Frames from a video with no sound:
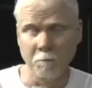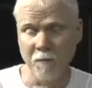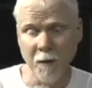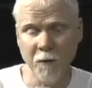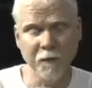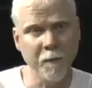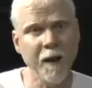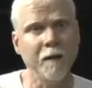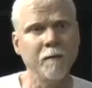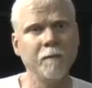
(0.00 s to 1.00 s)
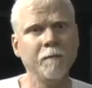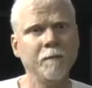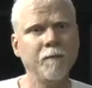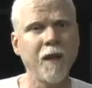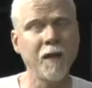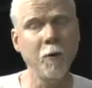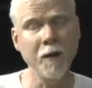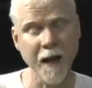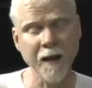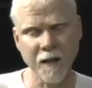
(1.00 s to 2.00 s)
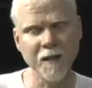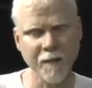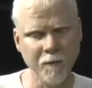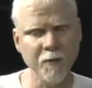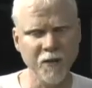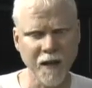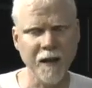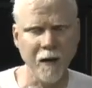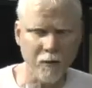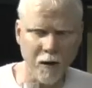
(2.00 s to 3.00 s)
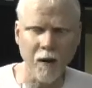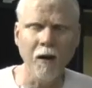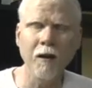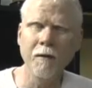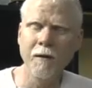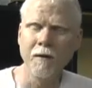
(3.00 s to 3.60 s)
it would ferment. And you would get a 7% alcohol